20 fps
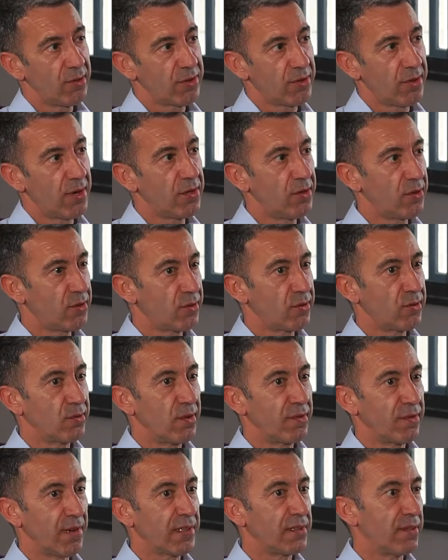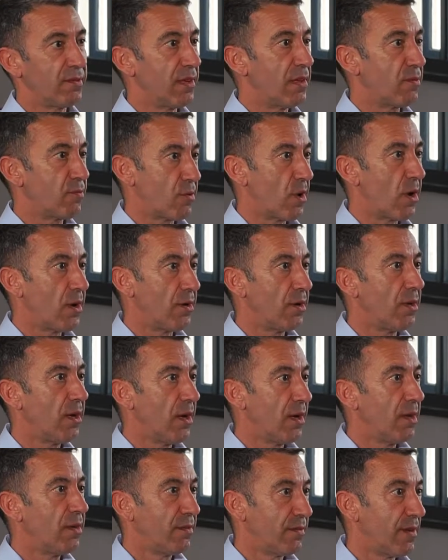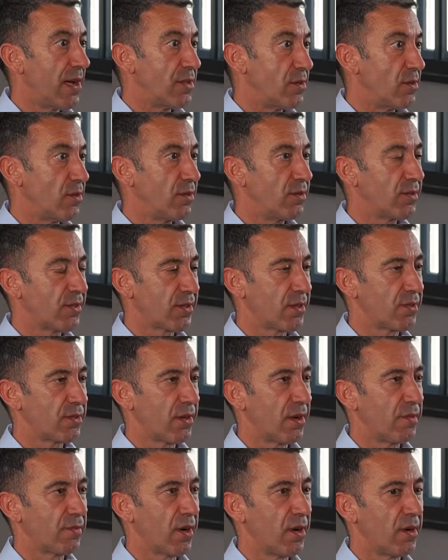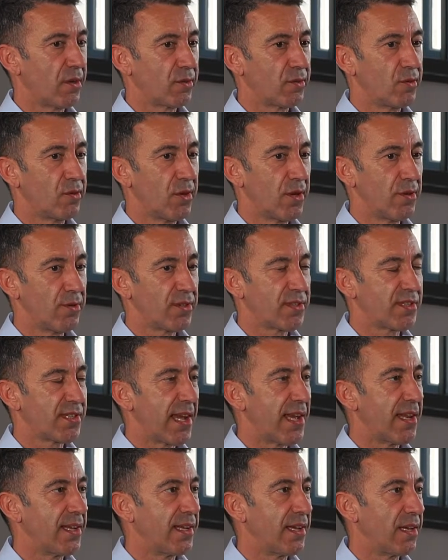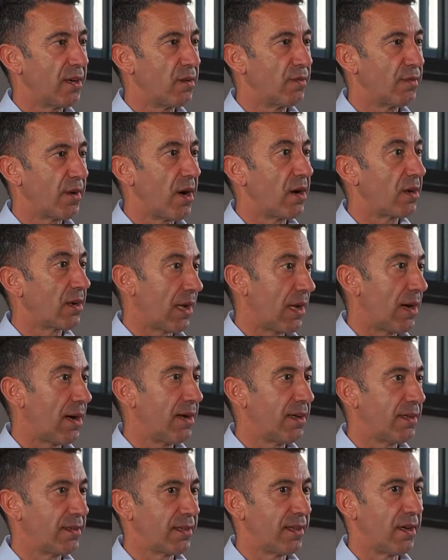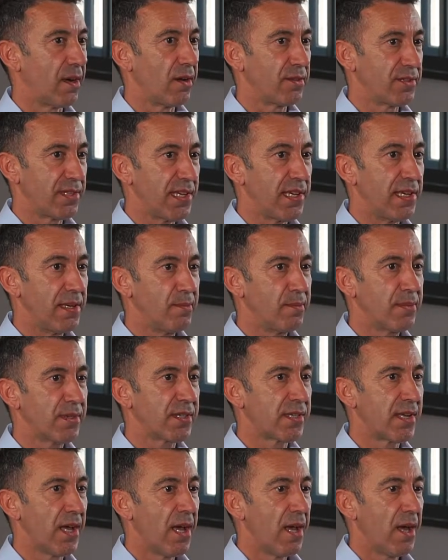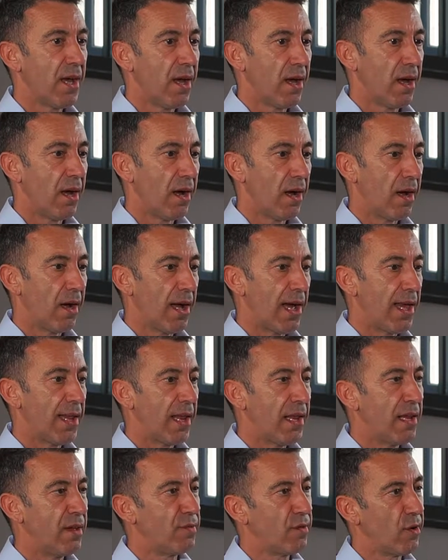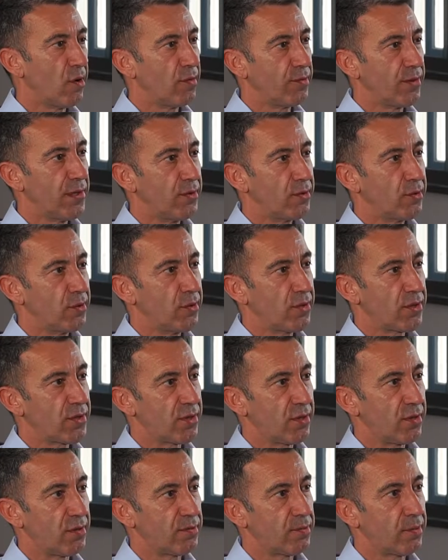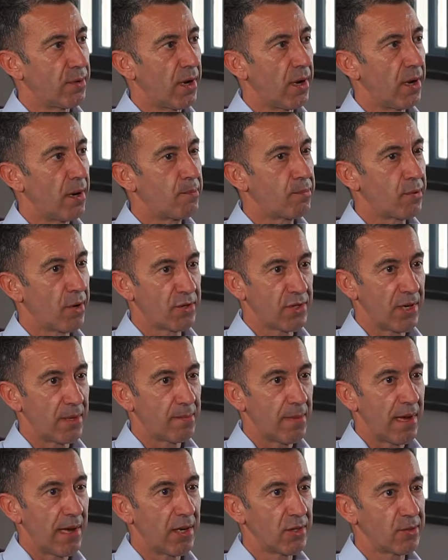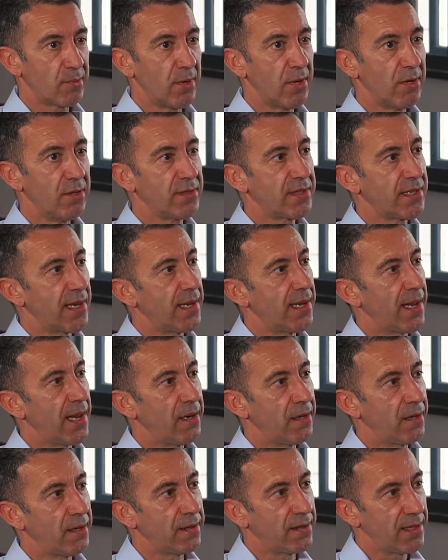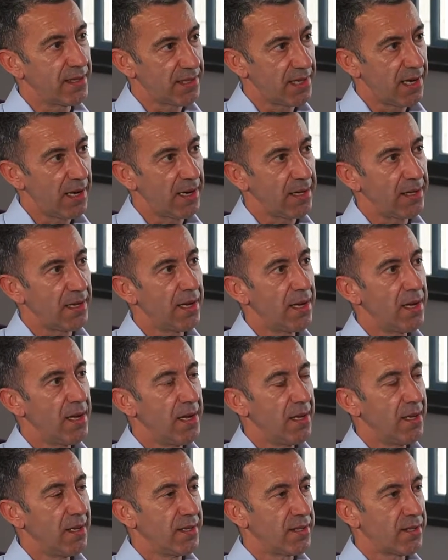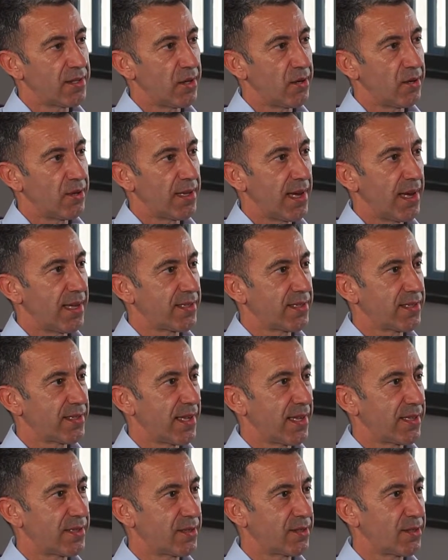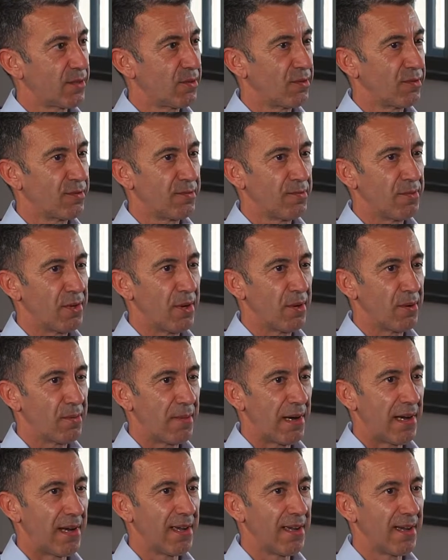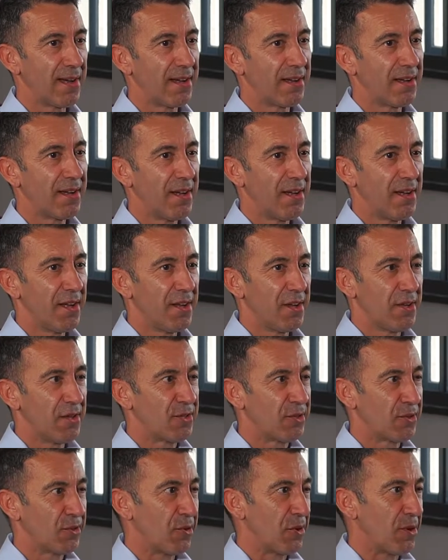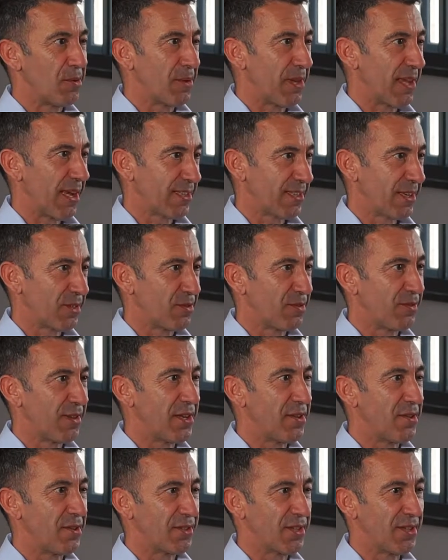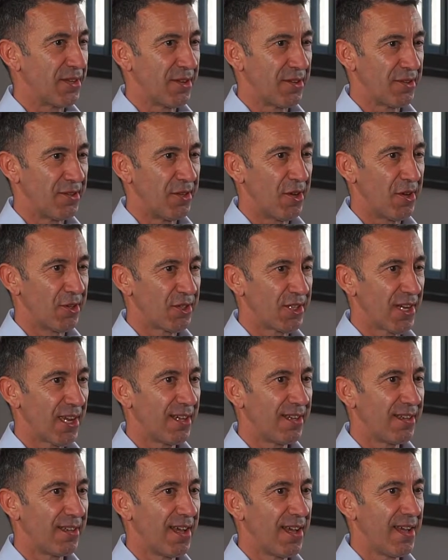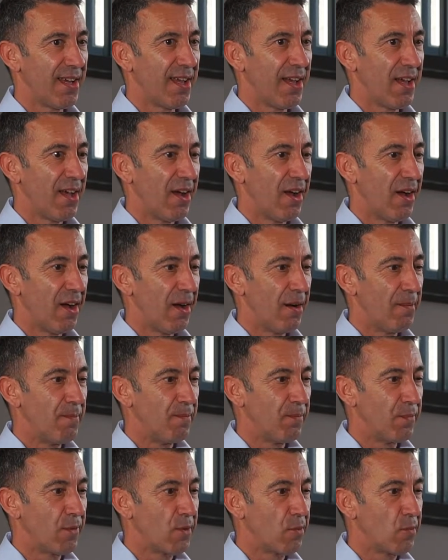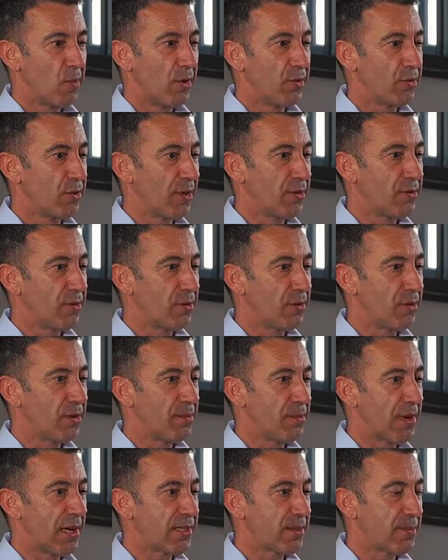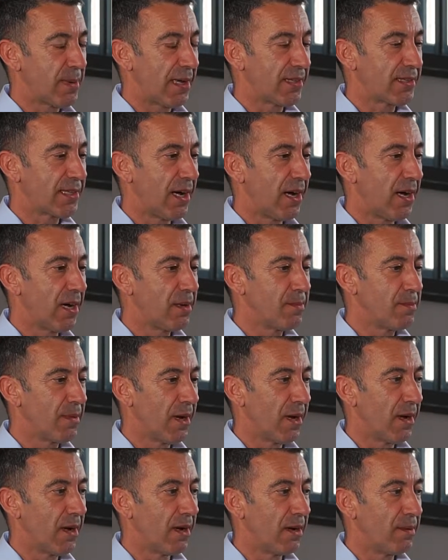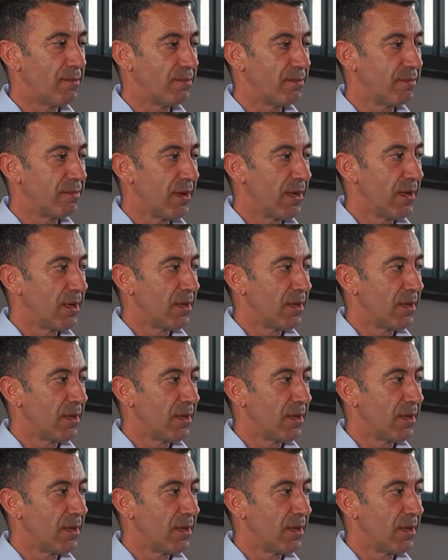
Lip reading: So I used to effectively run venues, so I've got a good understanding of our client and our teams, and then evolved into the sort of project management and then design. So that's sort of, you know, my story with etc.venues in a nutshell. What do I do in my spare time?